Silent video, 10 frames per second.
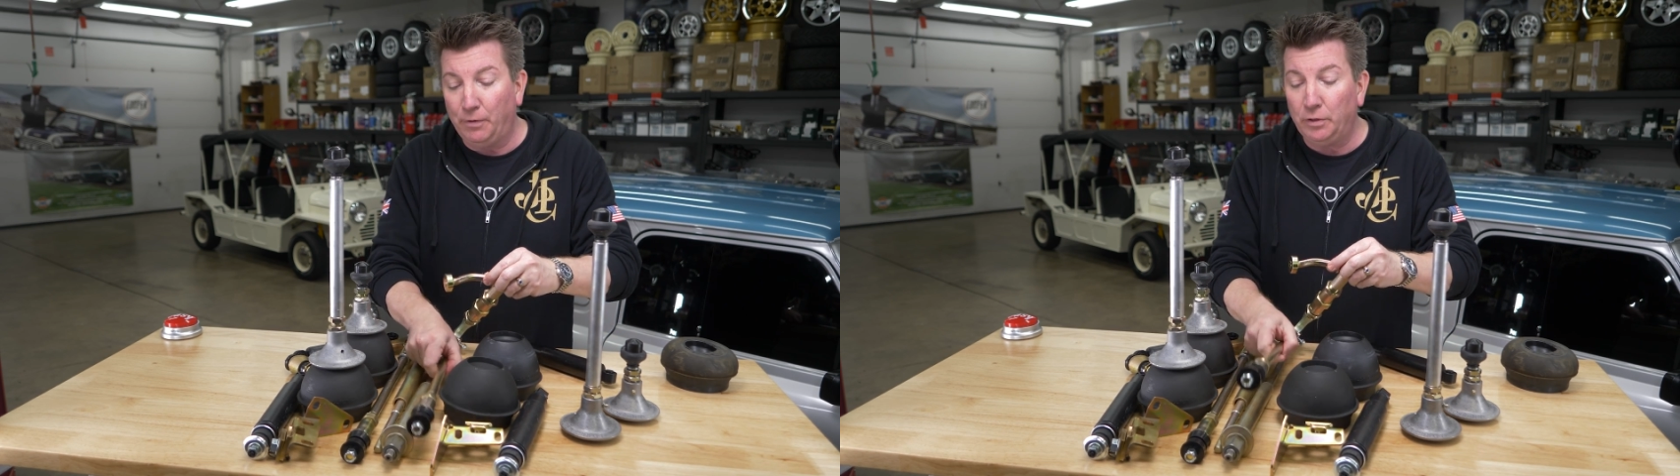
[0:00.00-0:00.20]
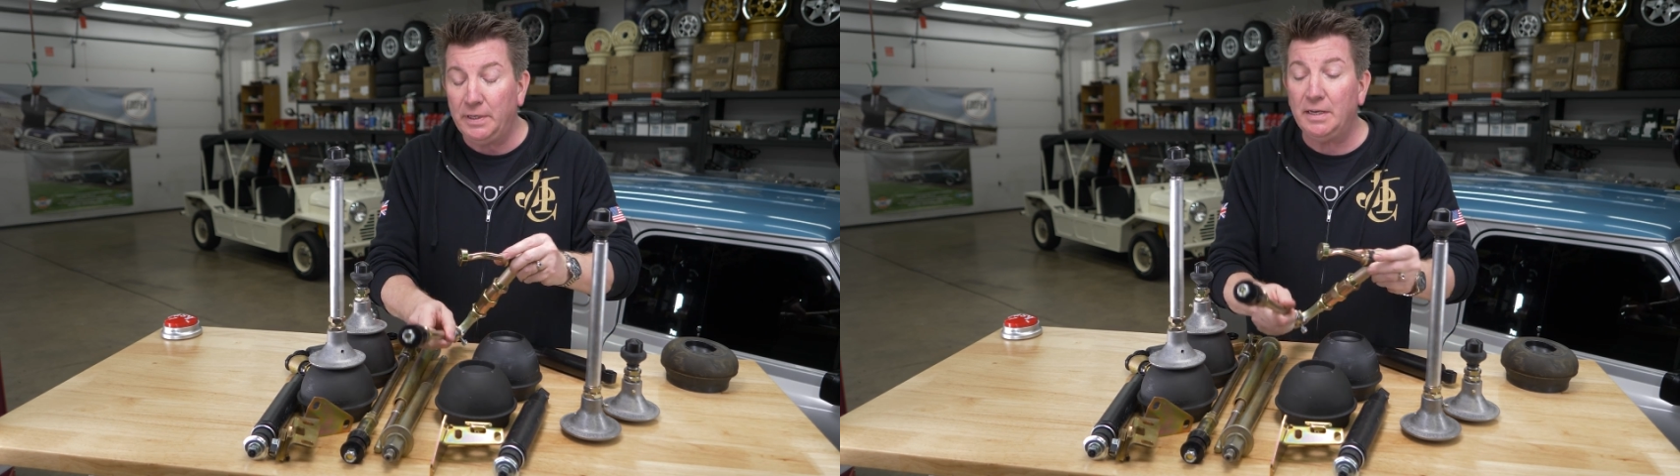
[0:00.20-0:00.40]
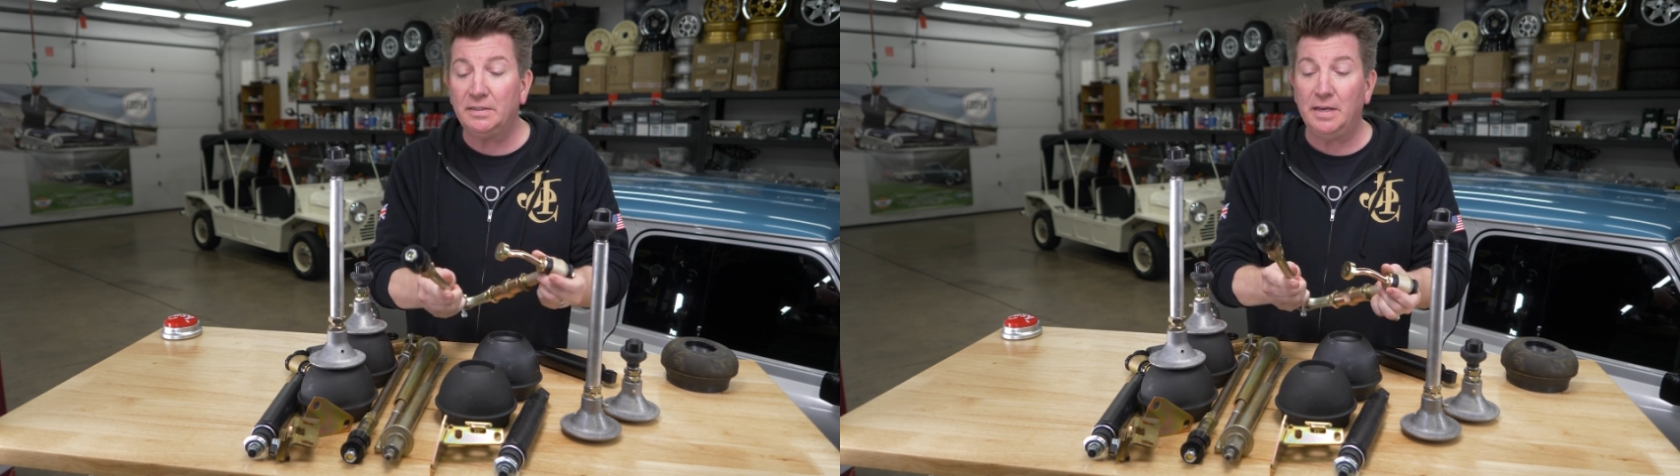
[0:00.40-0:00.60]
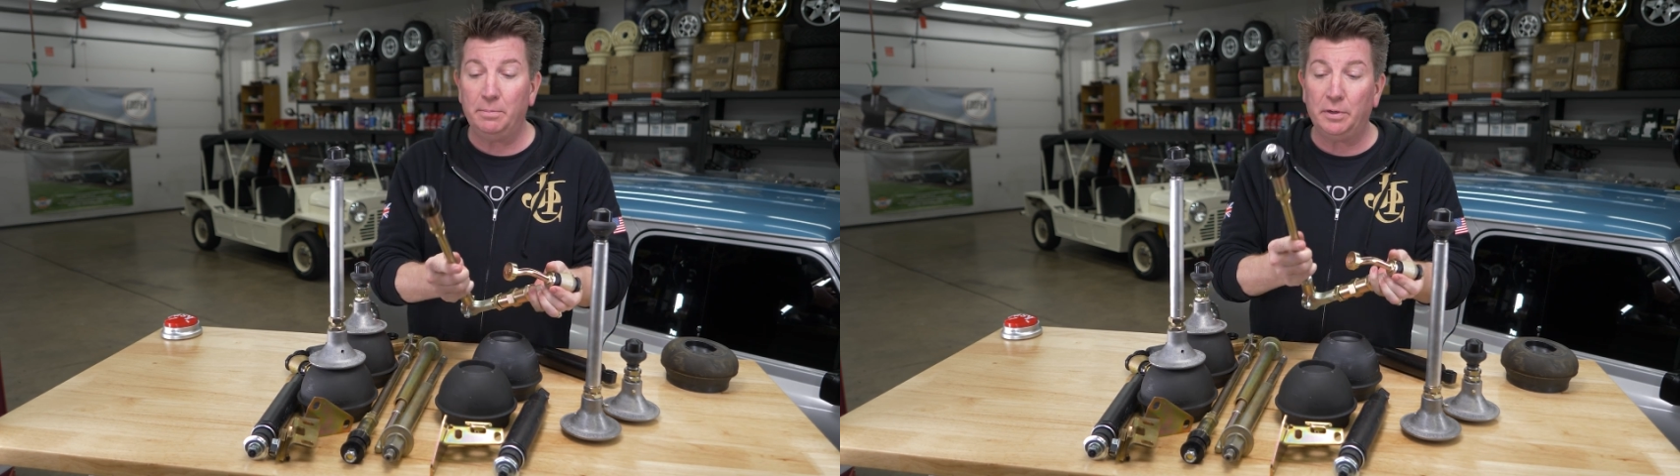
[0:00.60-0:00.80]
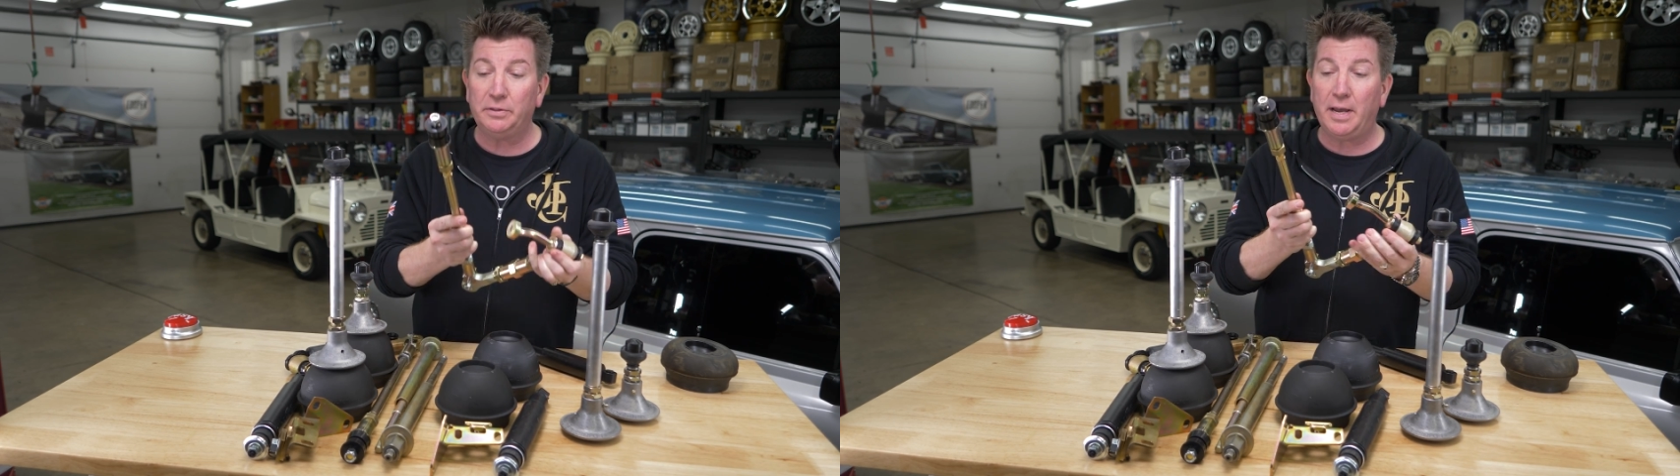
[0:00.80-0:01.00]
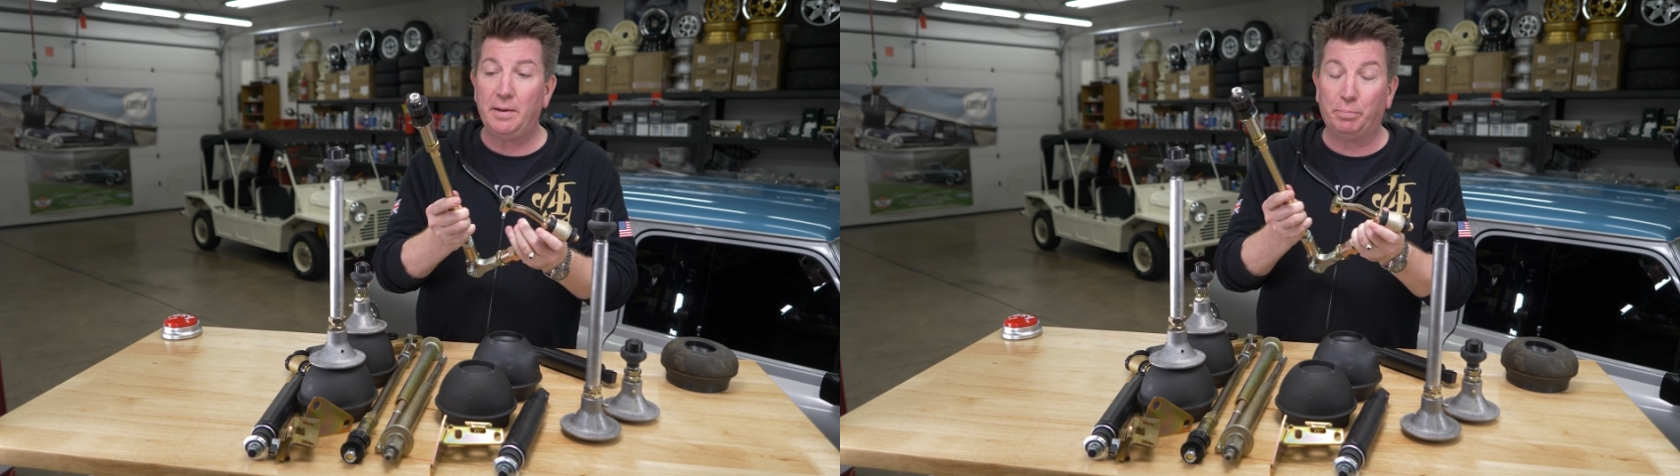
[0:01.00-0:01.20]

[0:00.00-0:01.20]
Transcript: fully assembled,